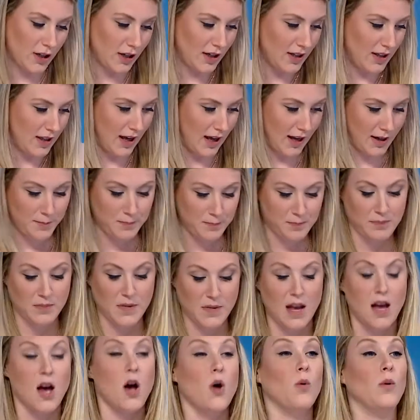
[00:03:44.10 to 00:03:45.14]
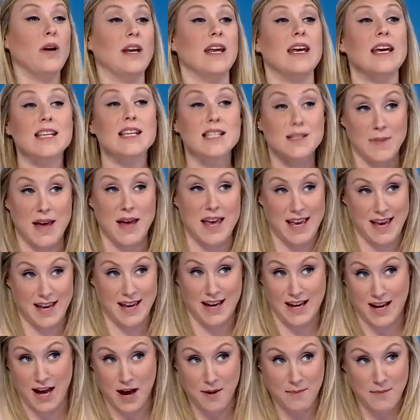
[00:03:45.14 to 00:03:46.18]
a good thing? What is
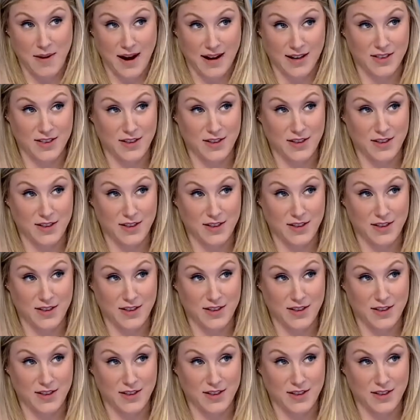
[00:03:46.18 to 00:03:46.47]
making a comeback,